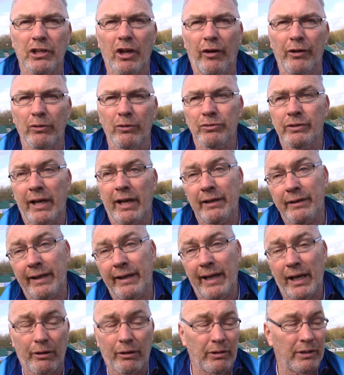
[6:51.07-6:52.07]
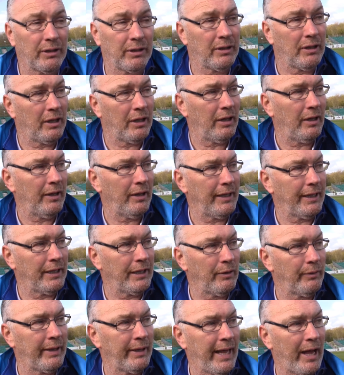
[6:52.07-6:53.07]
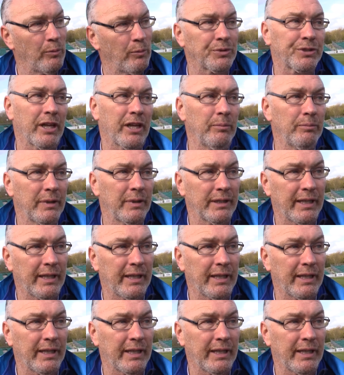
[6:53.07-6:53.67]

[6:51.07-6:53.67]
going on down there, and it helps them.